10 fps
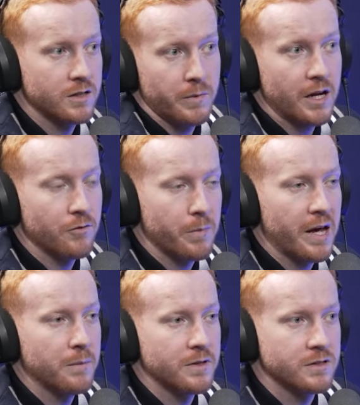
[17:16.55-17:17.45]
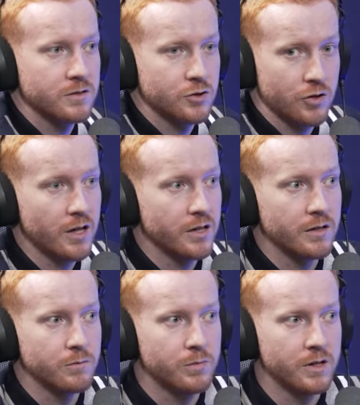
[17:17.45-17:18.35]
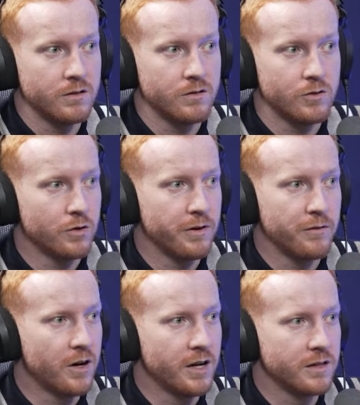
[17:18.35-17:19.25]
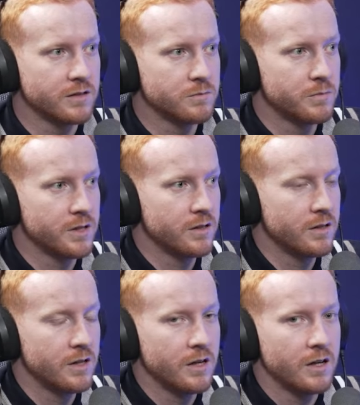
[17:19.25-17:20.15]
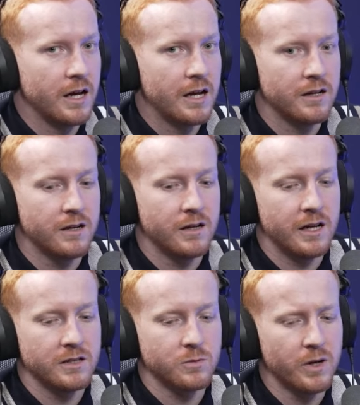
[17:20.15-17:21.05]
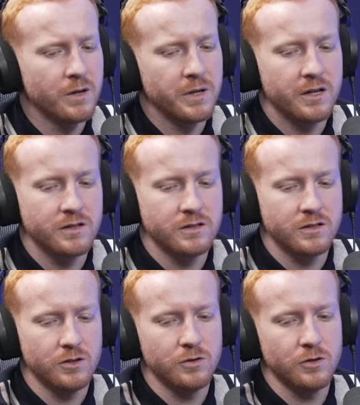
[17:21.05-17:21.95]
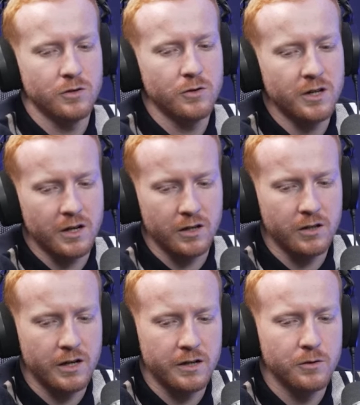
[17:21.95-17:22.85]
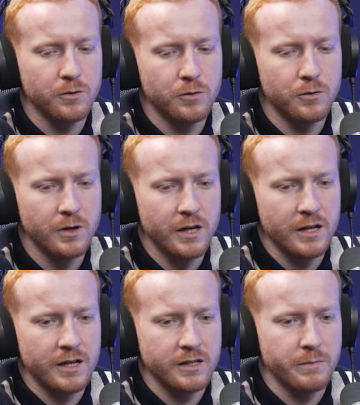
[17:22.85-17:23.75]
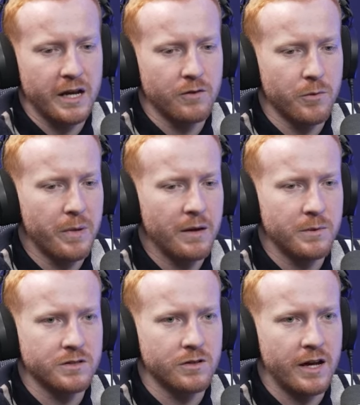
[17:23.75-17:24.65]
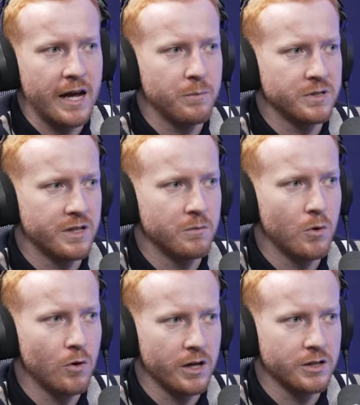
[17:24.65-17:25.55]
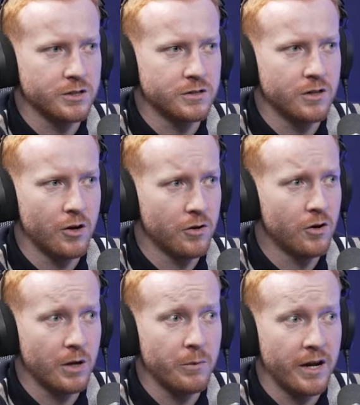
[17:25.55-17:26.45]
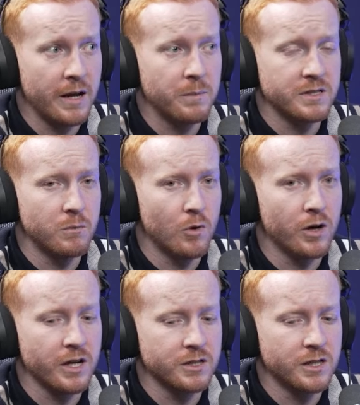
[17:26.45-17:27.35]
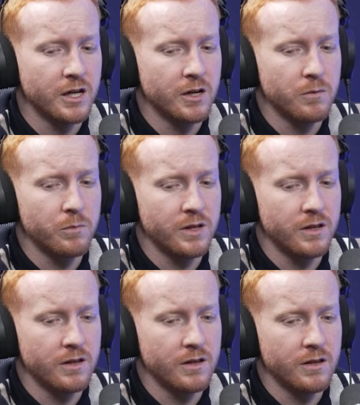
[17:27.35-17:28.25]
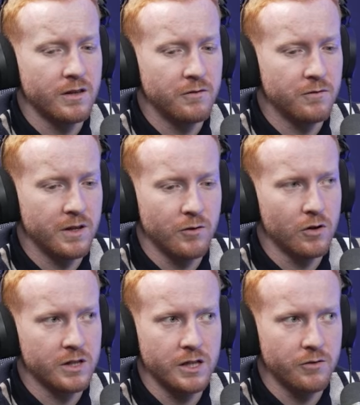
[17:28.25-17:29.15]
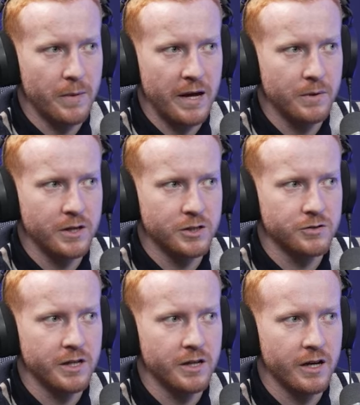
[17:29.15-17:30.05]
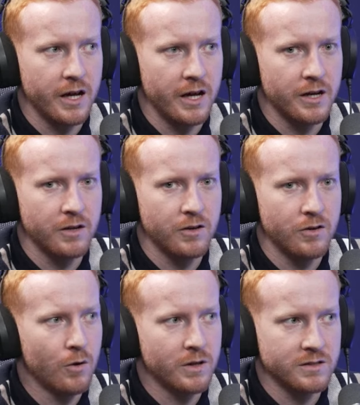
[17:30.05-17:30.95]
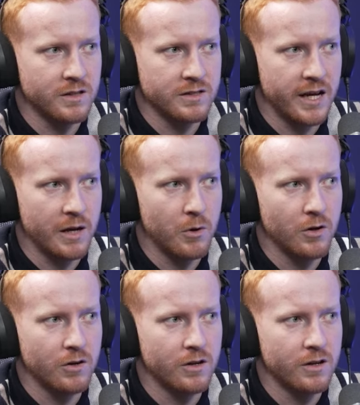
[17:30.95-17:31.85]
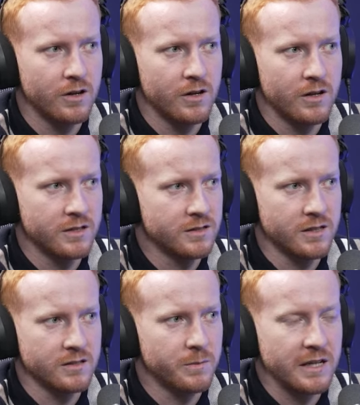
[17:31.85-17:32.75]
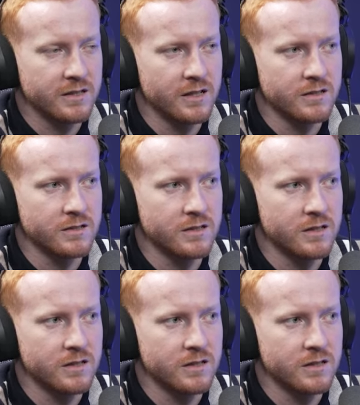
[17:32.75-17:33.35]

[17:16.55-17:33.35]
They're making repayments, struggling, but couldn't refinance. But and it's weird because you look at a client who is making repayments on an 8% mortgage, owner-occupied 8% mortgage, but they've got clear repayment history and no one's going to take them on. It just doesn't make sense.